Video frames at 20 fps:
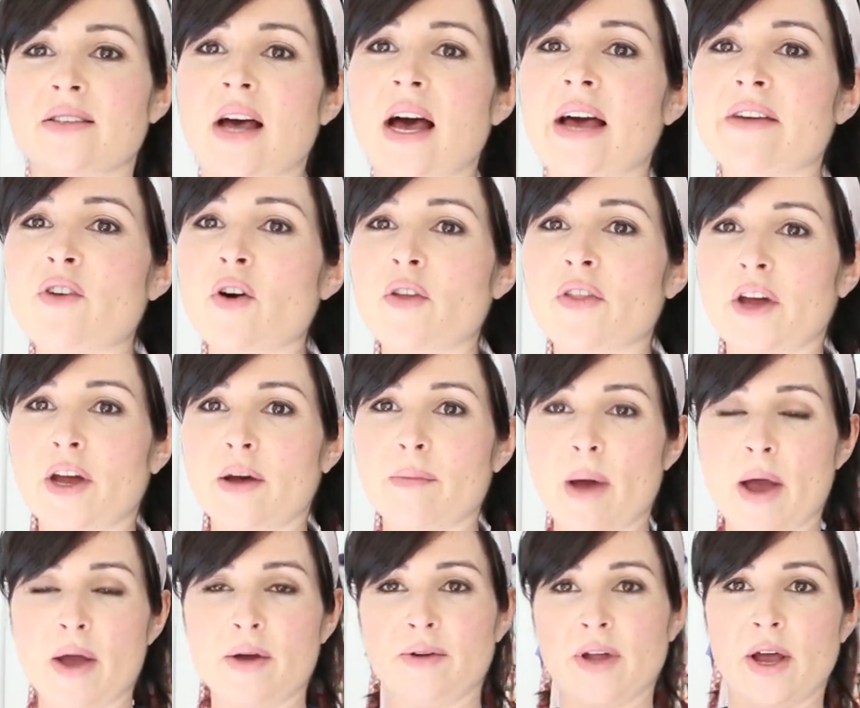I've got the
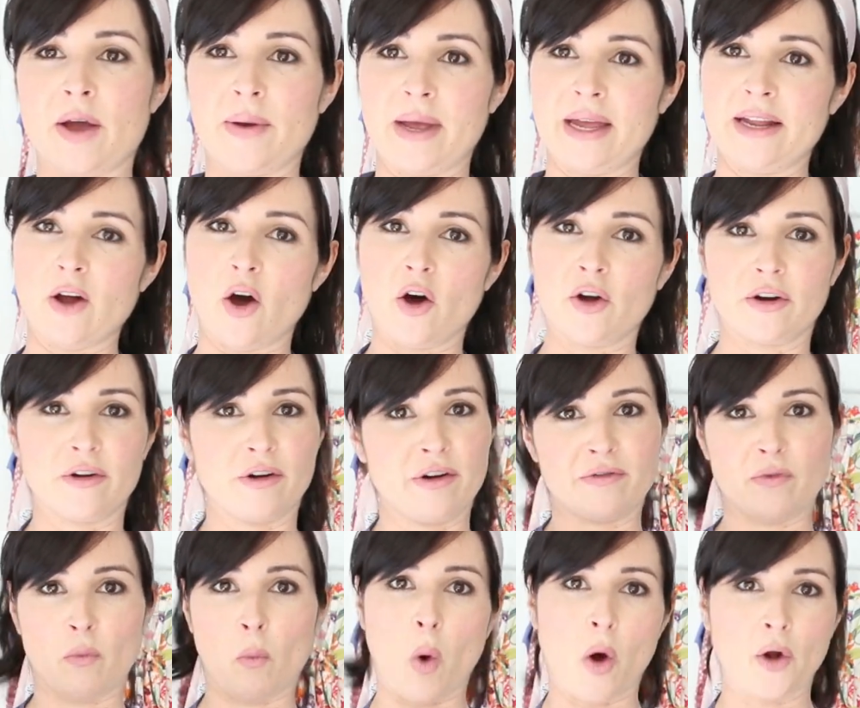kimono in honor
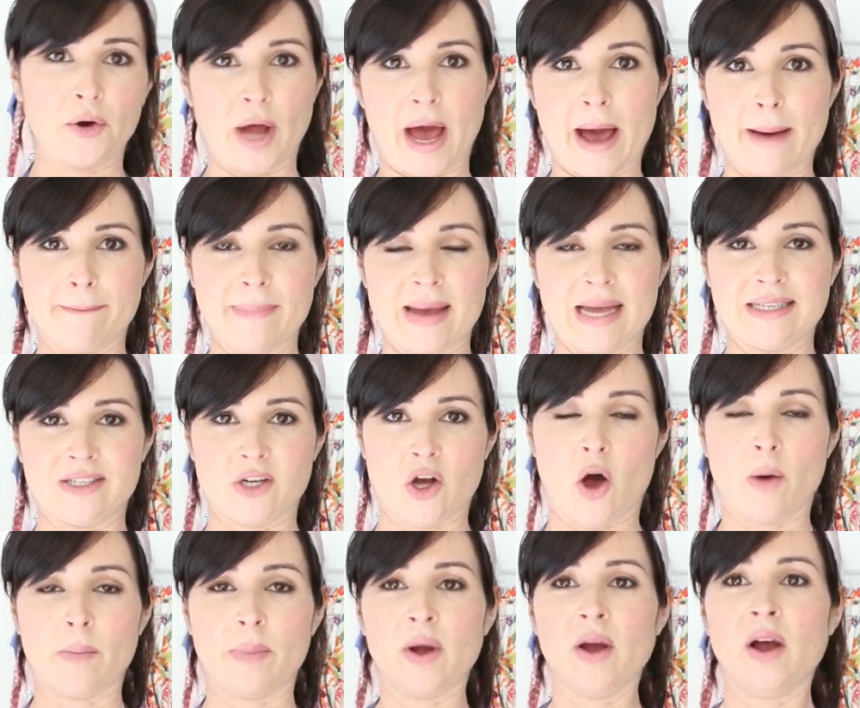of one handmade
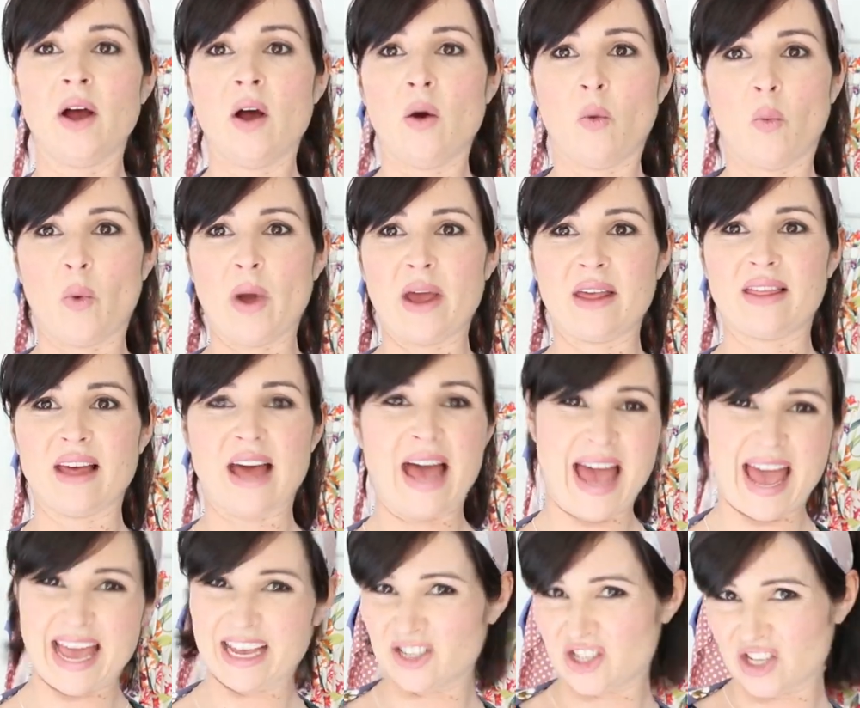top with
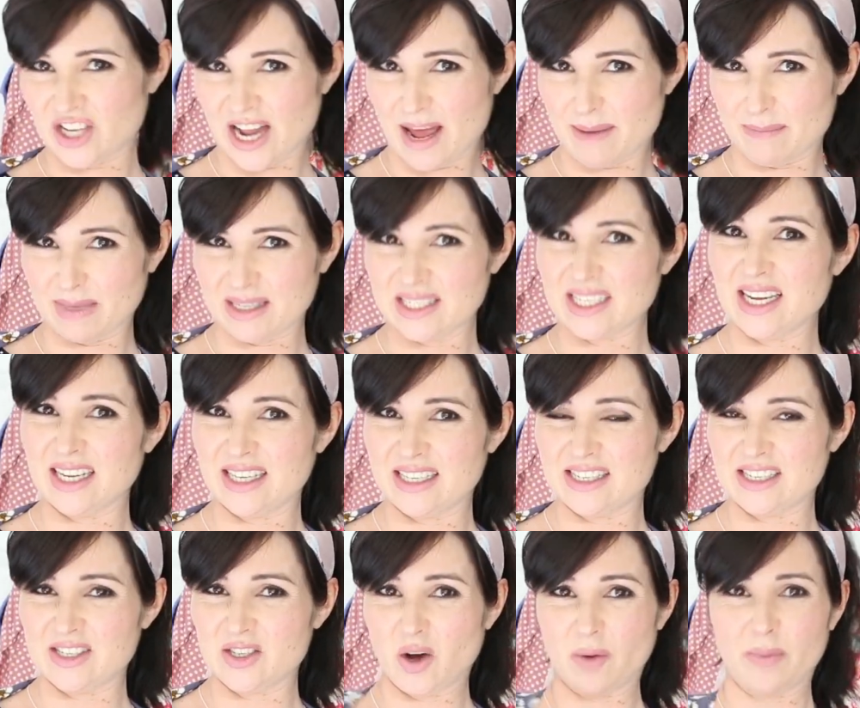a H&M
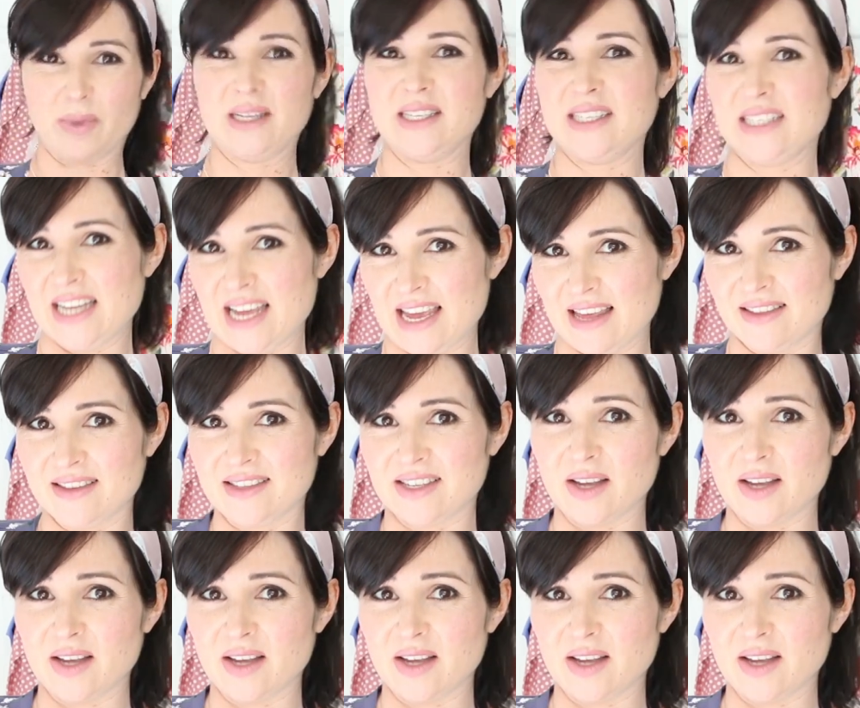maternity top underneath.